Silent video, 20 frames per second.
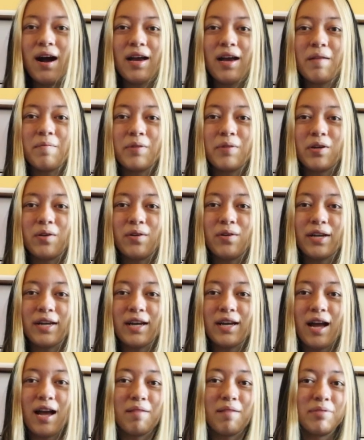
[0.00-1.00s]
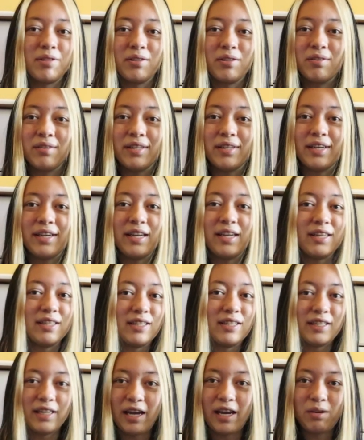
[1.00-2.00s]
I am going absolutely
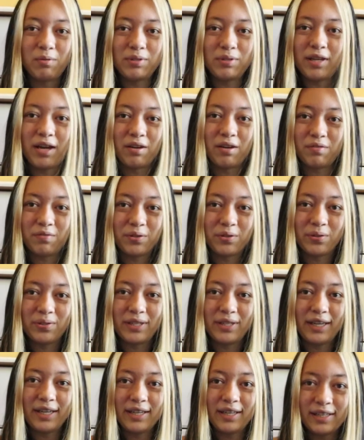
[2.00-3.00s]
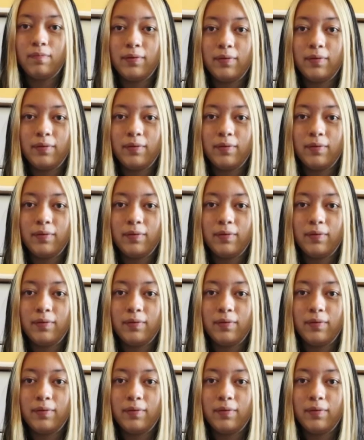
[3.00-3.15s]
insane without a routine.